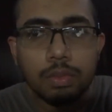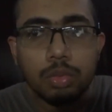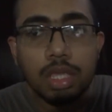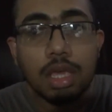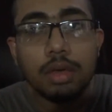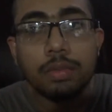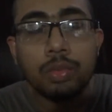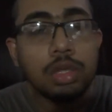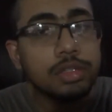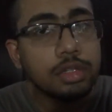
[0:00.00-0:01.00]
We have
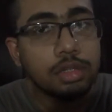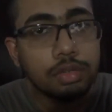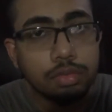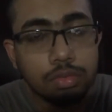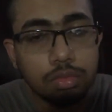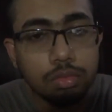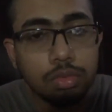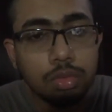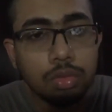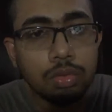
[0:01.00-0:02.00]
wheelchairs.
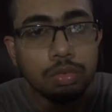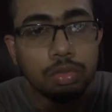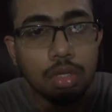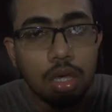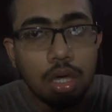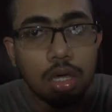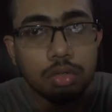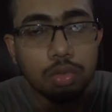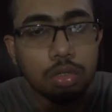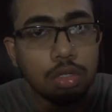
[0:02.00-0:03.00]
Those
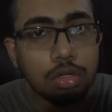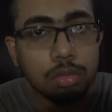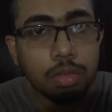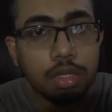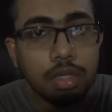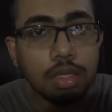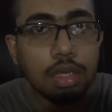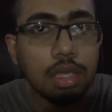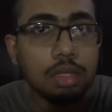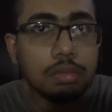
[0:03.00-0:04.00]
are totally automatic
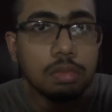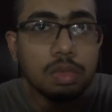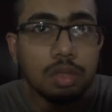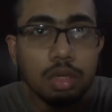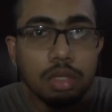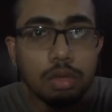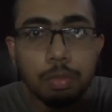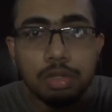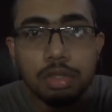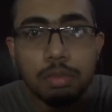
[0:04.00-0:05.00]
and you can
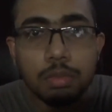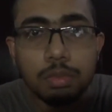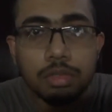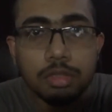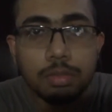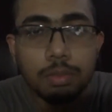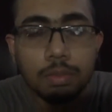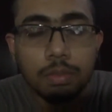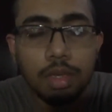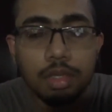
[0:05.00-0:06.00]
operate them just
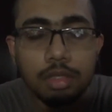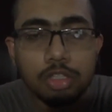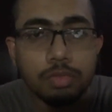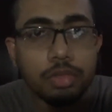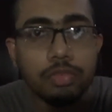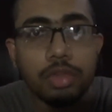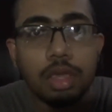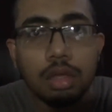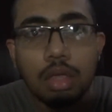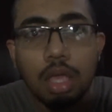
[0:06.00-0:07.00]
by a touch of your
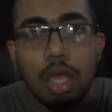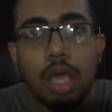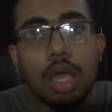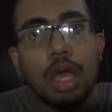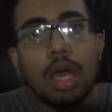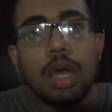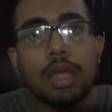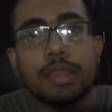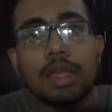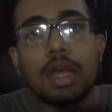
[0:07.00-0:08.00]
finger.
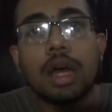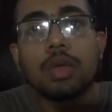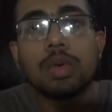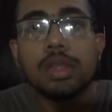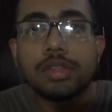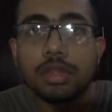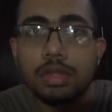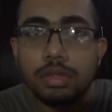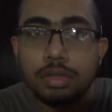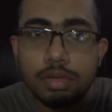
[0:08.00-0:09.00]
There are
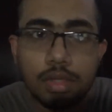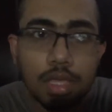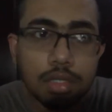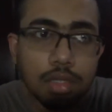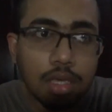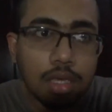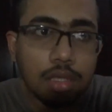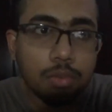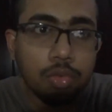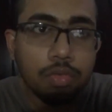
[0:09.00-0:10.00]
wheelchairs that
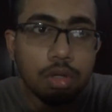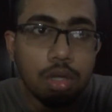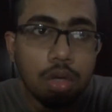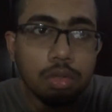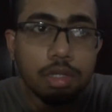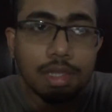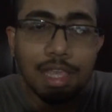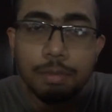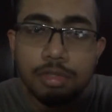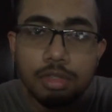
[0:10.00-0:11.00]
can move around and
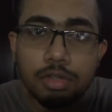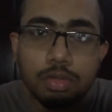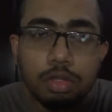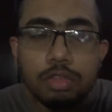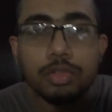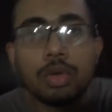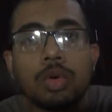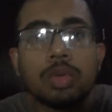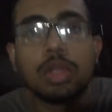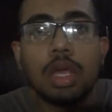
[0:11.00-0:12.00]
climb stairs on its
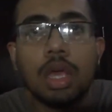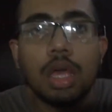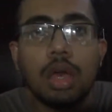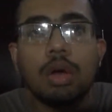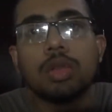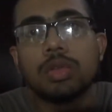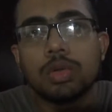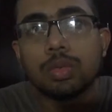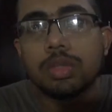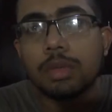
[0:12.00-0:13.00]
own,
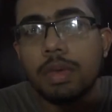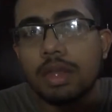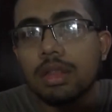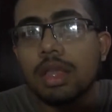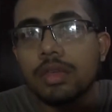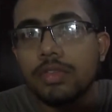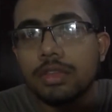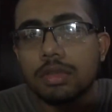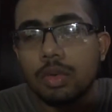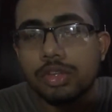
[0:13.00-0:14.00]
although their battery life
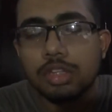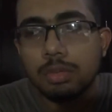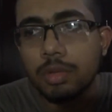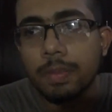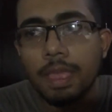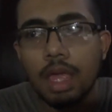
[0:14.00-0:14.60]
is questionable.